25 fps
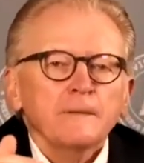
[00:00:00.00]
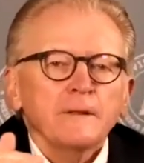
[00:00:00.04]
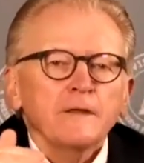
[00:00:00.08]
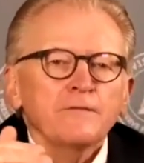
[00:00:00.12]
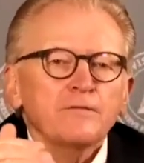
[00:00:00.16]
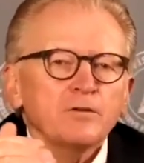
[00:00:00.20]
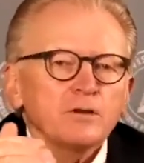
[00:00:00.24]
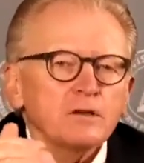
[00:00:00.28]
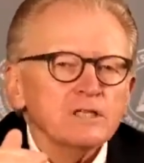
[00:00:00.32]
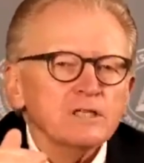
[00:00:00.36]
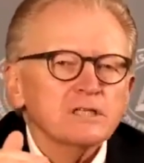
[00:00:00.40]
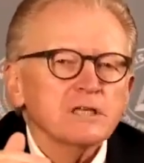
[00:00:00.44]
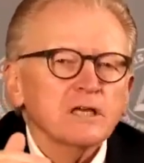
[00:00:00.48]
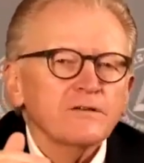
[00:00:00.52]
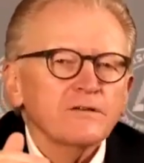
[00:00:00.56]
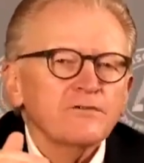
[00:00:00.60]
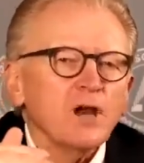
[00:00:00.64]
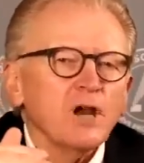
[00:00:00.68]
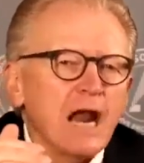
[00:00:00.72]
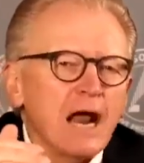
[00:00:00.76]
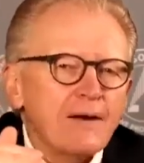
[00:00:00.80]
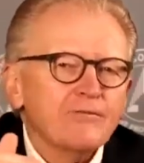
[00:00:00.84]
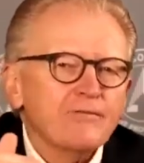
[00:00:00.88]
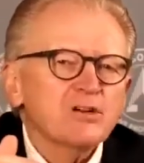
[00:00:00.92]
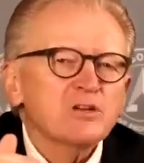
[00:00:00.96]
If
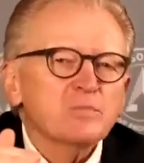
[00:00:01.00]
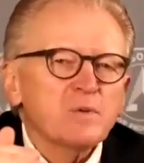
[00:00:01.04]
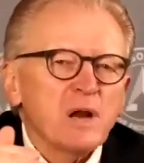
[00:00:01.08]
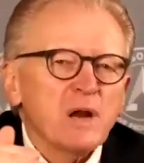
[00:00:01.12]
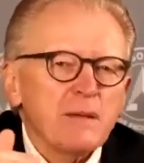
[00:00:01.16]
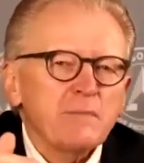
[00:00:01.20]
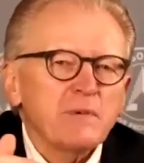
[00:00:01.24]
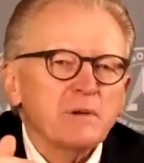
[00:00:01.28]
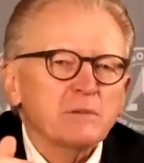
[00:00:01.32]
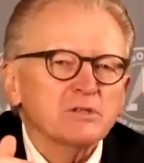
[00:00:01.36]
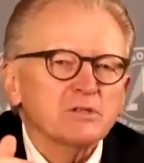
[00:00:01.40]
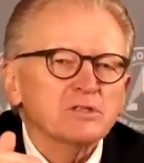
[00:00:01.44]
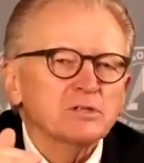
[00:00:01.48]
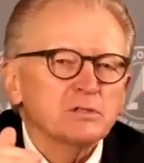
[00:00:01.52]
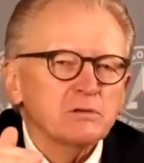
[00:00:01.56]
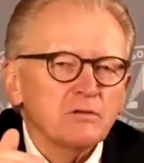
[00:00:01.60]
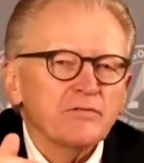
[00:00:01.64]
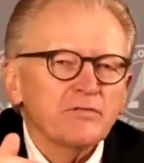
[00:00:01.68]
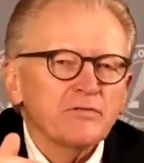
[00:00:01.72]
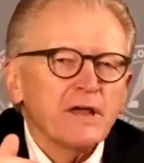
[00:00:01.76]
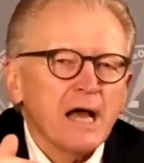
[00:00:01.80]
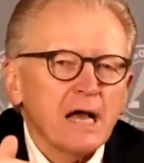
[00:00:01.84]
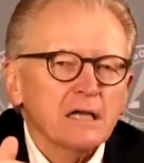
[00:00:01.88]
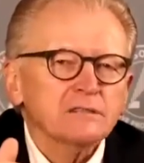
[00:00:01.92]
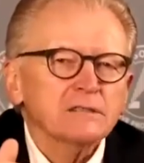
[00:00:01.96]
your average premium is
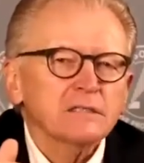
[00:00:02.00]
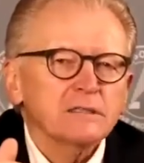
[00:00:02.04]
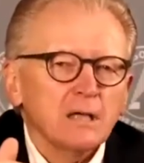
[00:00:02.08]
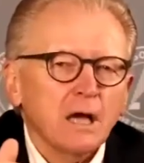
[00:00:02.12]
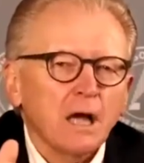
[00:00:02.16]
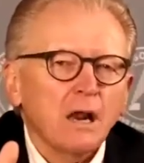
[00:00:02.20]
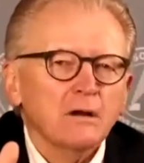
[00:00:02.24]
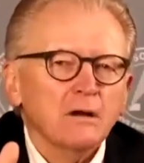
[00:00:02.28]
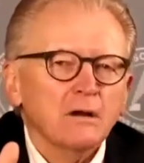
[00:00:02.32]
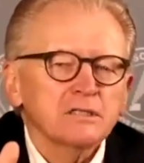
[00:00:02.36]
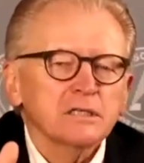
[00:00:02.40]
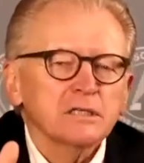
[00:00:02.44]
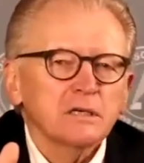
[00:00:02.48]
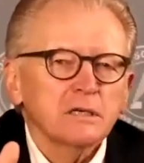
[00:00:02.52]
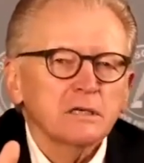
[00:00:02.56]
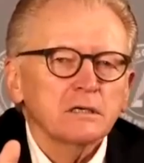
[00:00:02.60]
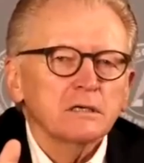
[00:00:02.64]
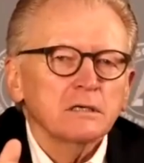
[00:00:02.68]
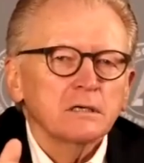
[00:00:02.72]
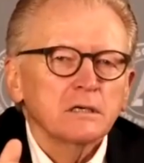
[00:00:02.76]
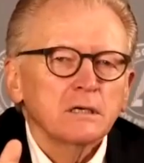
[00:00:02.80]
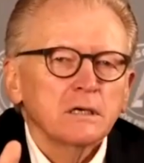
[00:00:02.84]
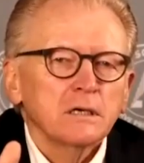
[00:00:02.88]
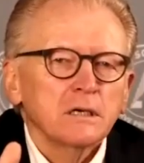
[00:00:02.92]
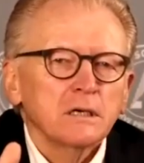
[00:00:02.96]
$2,000 a
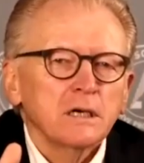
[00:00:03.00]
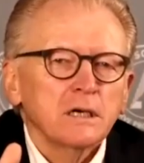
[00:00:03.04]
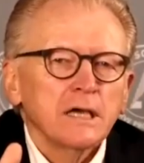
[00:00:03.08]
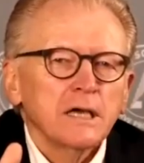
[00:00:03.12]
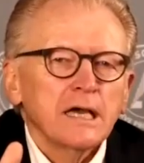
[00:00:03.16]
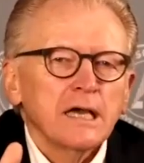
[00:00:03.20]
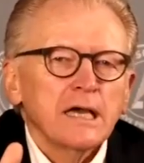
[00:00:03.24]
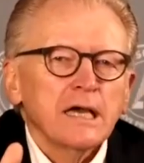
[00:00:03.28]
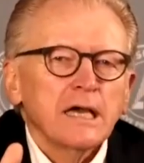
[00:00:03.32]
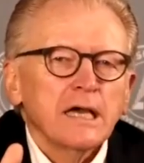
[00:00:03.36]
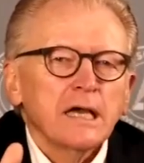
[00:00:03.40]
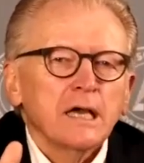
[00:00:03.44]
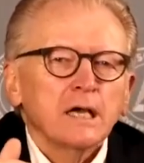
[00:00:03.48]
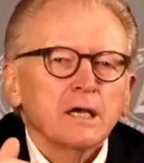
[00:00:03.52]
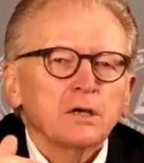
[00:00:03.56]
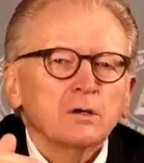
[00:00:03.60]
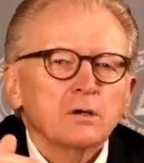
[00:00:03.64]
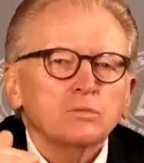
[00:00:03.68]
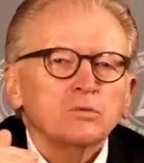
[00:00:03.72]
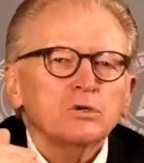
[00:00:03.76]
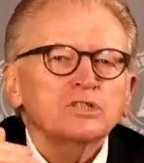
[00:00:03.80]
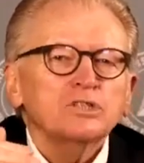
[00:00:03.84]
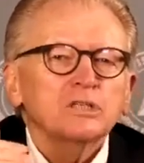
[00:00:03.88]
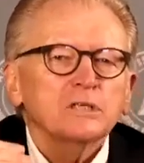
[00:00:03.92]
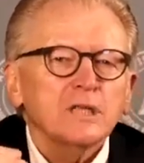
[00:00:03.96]
year,
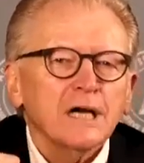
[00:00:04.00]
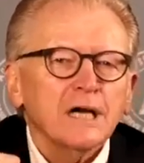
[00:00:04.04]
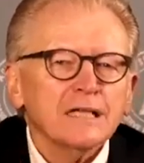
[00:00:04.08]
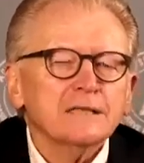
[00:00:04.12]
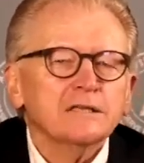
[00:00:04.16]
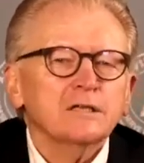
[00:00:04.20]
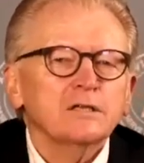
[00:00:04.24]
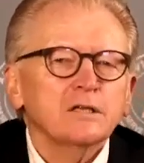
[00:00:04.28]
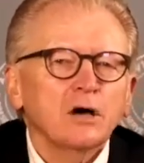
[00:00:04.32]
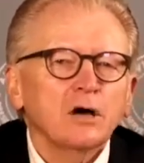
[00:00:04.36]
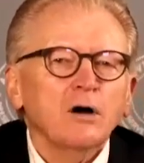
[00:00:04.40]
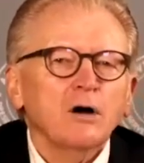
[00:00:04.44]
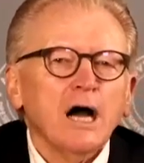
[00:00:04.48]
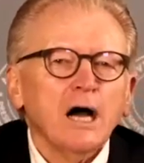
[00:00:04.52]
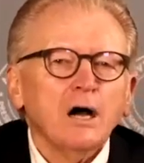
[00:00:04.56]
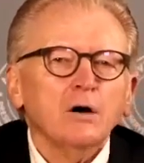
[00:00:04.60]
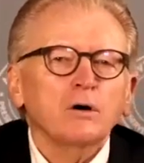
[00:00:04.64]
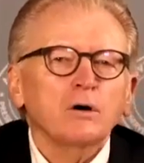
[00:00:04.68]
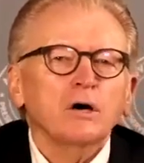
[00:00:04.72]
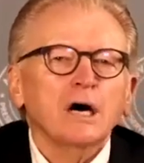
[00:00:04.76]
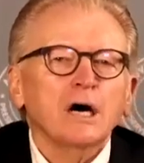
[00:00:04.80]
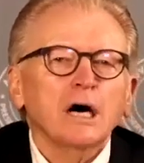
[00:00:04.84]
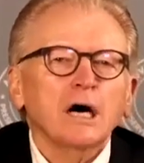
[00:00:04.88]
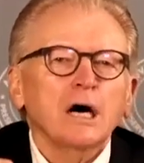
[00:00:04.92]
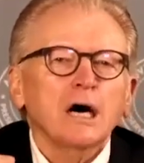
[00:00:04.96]
would you like to know
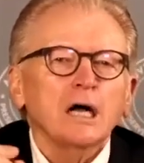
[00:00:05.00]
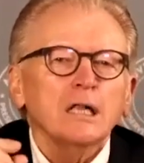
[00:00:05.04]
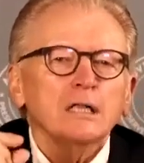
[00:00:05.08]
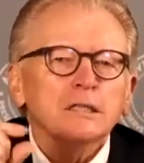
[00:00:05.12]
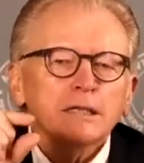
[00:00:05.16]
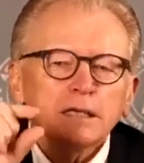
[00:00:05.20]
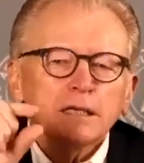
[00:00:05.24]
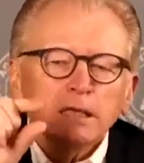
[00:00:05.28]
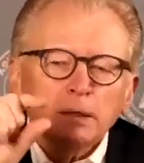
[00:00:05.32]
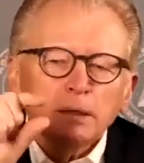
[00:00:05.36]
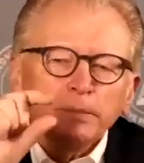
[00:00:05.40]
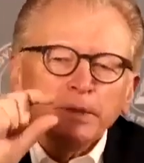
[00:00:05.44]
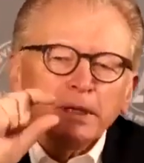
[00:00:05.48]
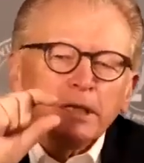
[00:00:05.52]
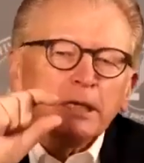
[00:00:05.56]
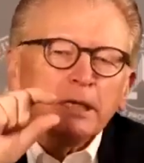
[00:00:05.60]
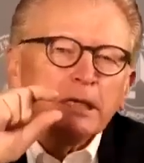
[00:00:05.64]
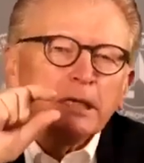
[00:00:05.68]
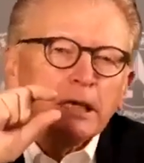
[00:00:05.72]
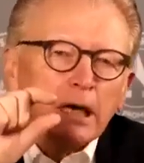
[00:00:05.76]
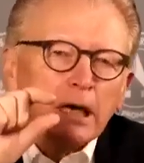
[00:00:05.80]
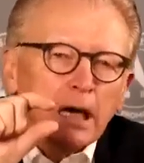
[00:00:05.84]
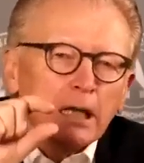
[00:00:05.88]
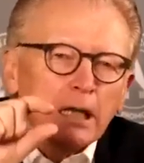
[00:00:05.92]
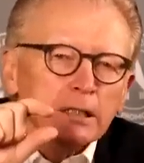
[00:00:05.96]
how a little bit
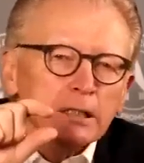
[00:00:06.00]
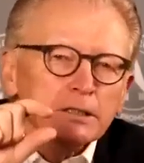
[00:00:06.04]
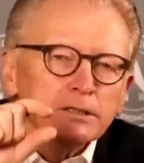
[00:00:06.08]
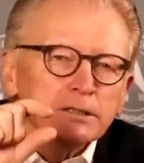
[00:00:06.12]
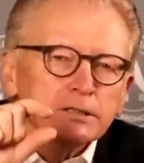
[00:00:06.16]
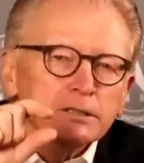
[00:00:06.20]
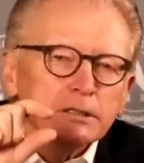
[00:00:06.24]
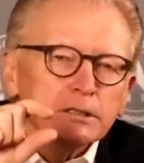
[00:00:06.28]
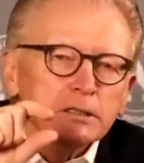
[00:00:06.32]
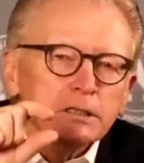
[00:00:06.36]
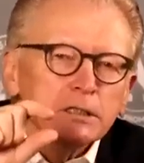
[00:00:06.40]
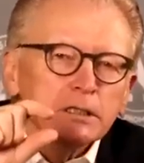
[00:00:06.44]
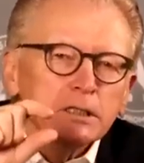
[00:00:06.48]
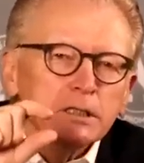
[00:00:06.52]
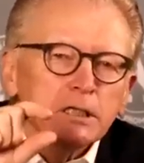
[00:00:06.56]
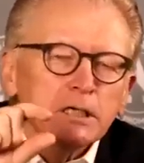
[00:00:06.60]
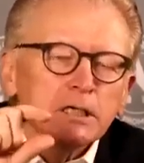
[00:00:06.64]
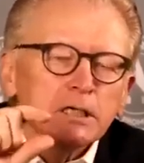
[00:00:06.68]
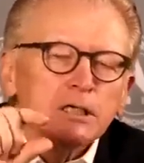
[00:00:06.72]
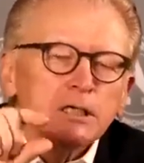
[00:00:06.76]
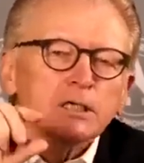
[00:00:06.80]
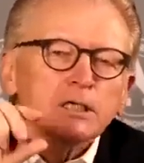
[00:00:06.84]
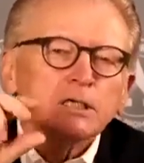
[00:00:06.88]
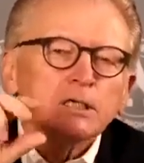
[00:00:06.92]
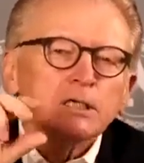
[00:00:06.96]
of knowledge
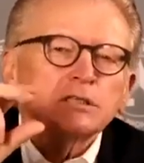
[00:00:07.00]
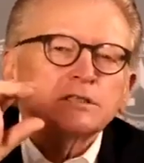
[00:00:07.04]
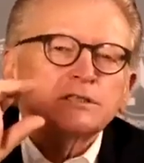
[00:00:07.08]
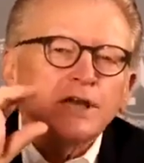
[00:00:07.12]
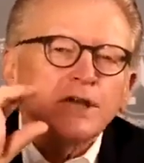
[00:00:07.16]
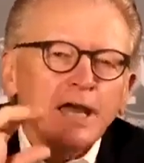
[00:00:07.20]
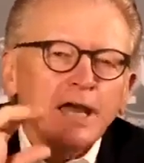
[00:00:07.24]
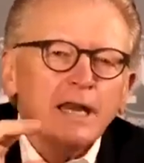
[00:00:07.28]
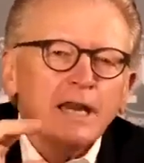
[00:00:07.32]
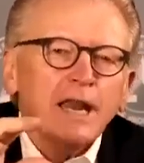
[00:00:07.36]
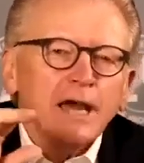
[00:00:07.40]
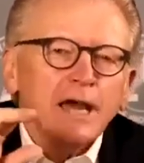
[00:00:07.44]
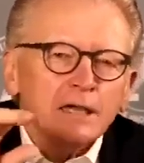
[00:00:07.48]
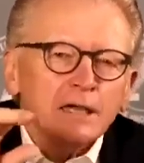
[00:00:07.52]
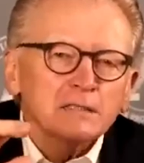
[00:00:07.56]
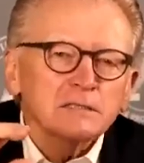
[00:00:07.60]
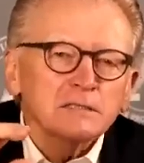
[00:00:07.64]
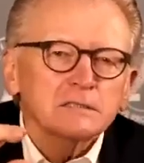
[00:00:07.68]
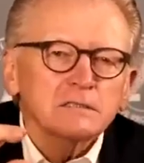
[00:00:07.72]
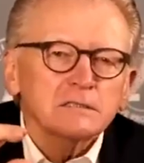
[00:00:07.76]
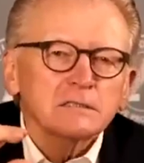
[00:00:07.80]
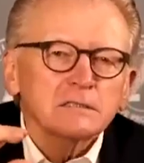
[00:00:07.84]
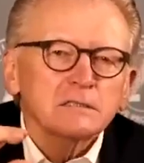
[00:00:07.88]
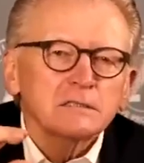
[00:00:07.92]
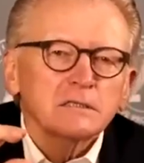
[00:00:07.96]
could
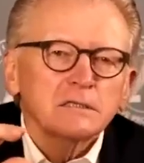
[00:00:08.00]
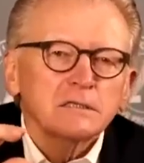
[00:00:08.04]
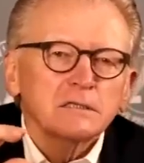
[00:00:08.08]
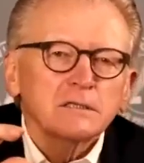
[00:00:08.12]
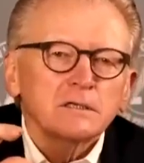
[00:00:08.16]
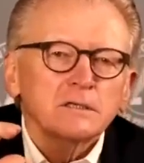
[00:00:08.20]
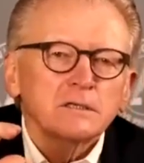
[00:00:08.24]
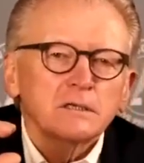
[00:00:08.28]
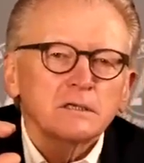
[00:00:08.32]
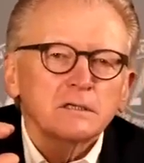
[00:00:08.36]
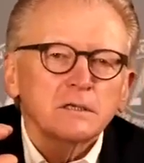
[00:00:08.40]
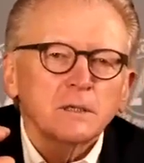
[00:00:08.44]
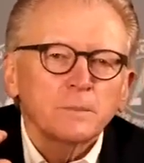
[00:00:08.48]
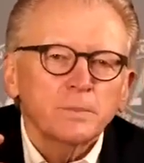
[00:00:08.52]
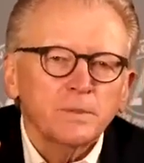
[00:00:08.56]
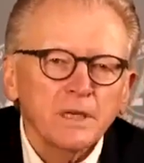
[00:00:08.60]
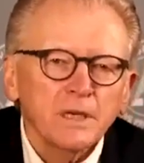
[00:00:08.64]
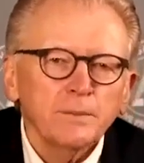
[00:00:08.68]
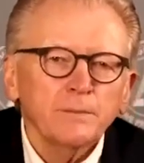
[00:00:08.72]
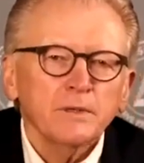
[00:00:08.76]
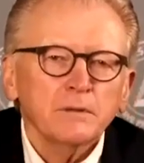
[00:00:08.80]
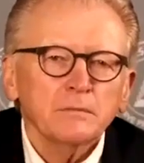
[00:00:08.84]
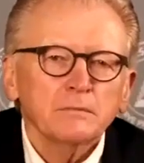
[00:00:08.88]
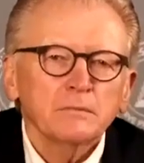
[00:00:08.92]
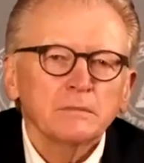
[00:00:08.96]
10x your
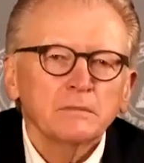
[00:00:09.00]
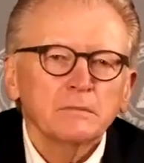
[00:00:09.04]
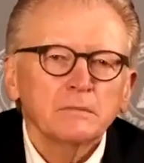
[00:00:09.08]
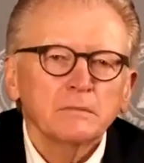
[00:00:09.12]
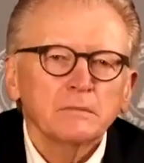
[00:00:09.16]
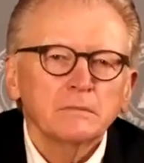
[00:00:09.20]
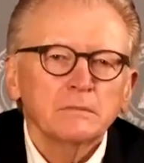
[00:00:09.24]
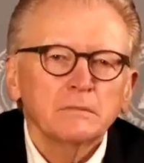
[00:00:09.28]
premium?